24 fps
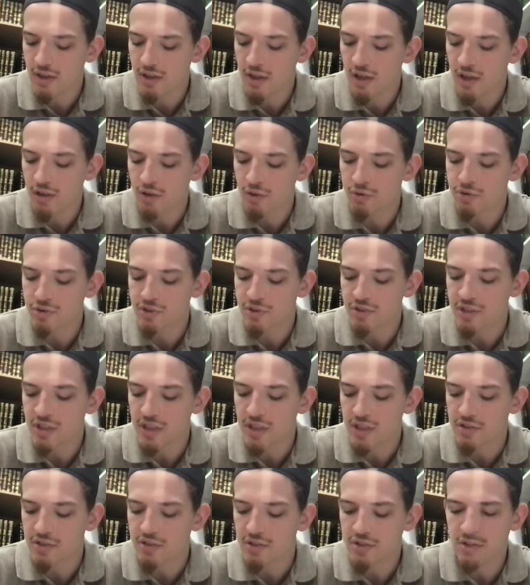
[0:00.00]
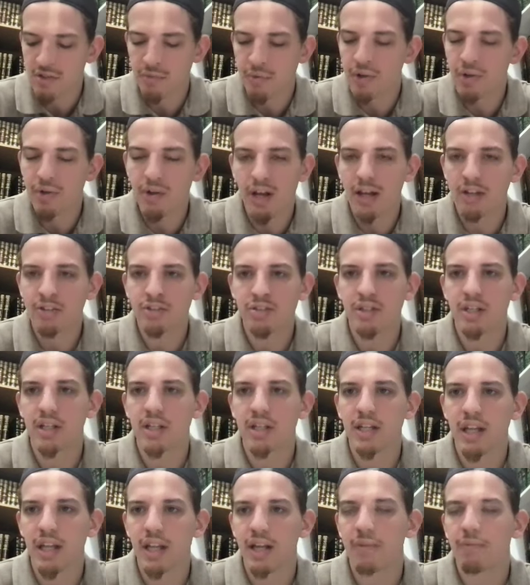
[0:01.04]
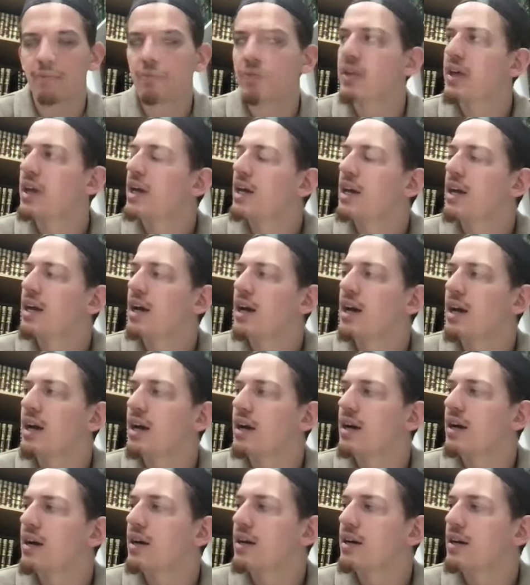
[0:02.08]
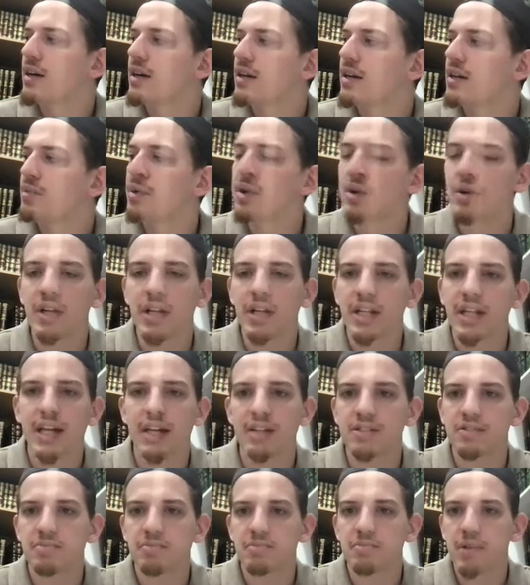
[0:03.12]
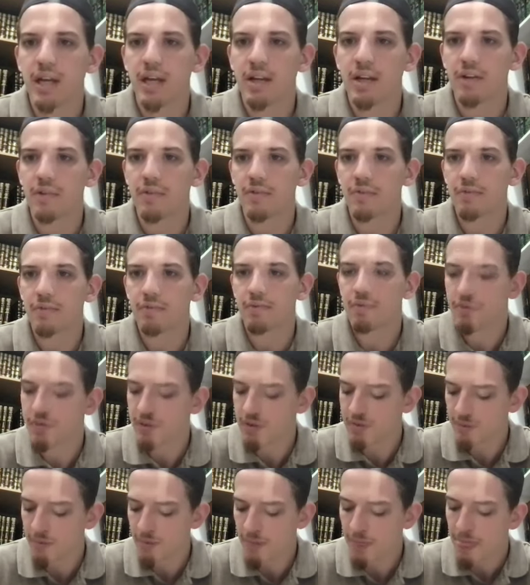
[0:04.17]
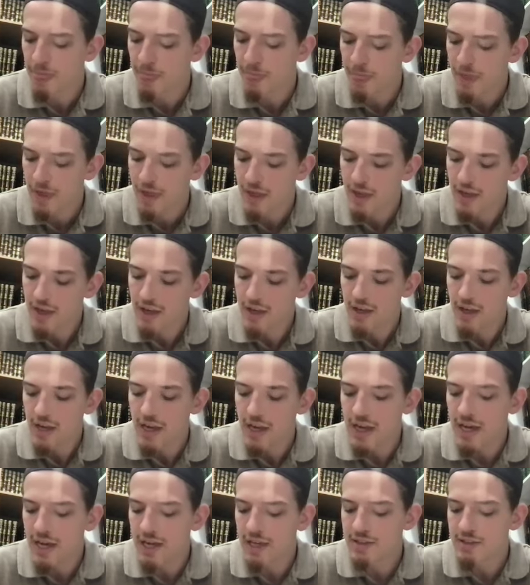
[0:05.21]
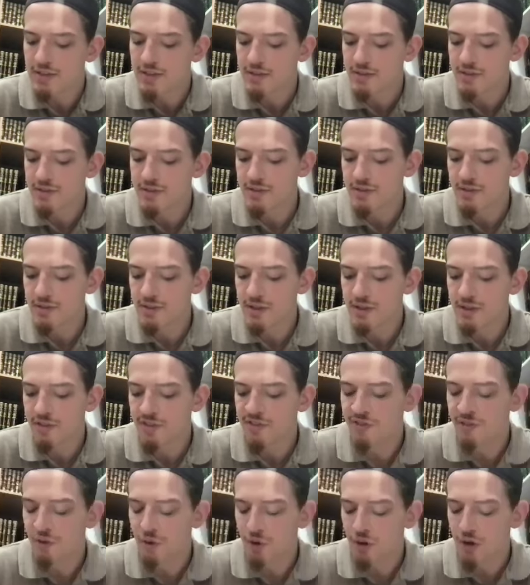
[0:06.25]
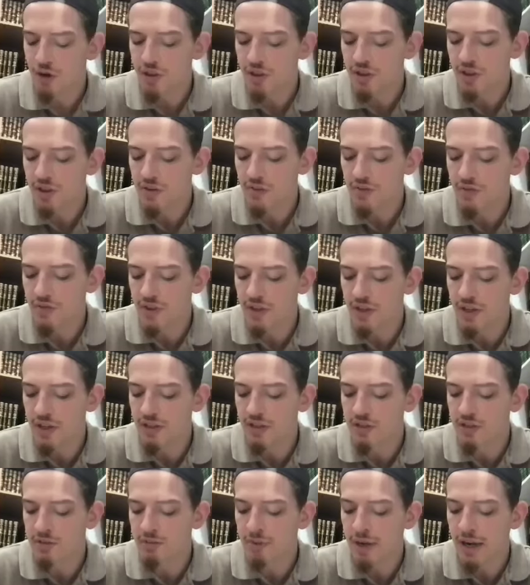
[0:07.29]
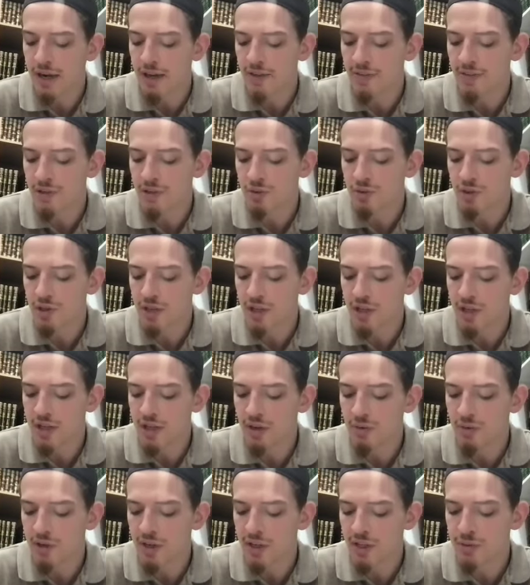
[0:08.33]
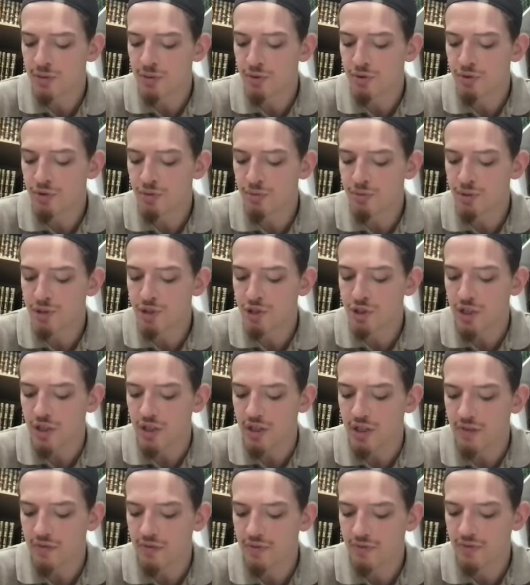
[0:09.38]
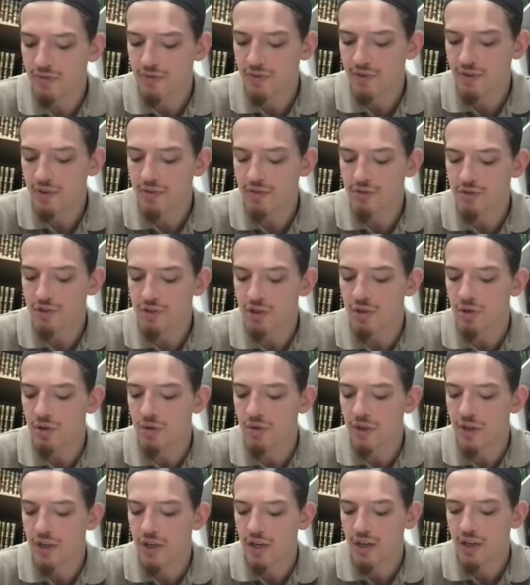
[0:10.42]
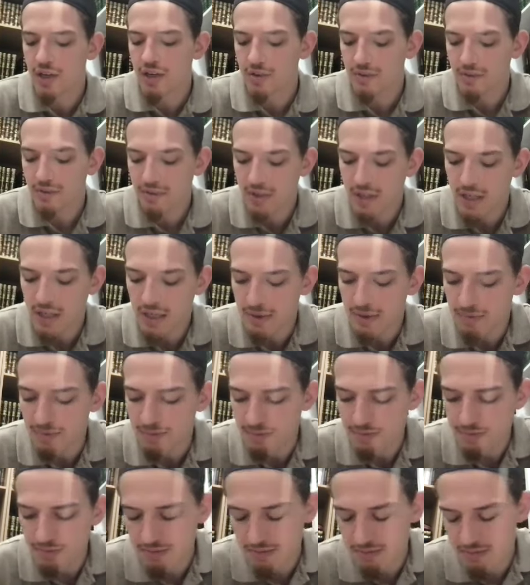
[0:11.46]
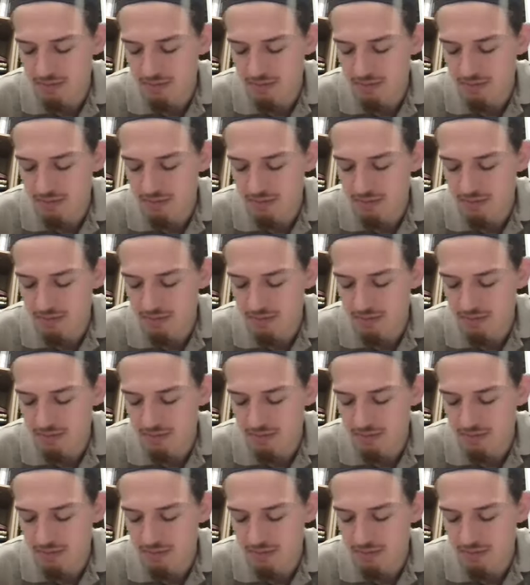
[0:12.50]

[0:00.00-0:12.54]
conclusions to this. So we don't actually need uh, we don't need kasb at all. And the fourth is ma'rifatullahi wajibatun bil-shar'. So um,